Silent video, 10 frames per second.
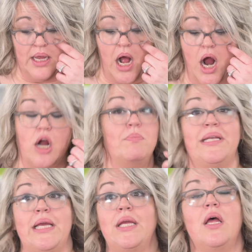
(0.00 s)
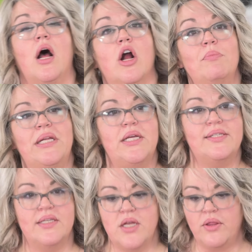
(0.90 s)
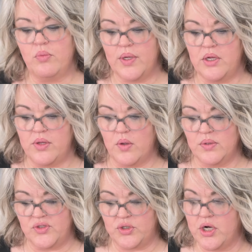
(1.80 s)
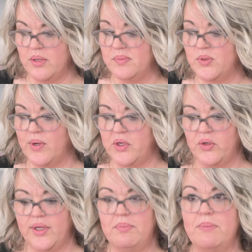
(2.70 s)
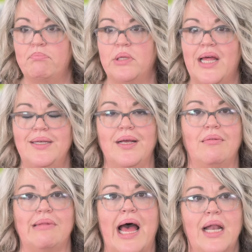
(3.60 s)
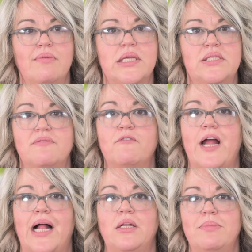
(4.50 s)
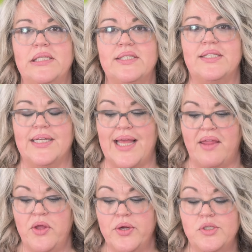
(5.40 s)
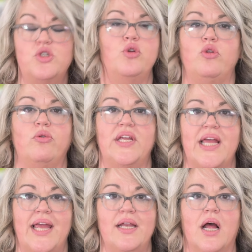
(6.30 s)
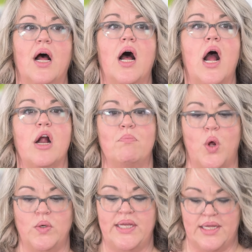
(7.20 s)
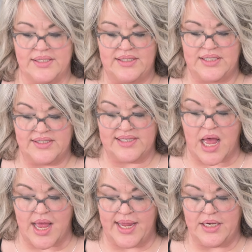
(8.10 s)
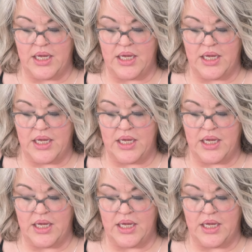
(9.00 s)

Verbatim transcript: Harmony. Harmony is another one of those terms where you're going to be blending a lot of the different elements together to create a harmonious design.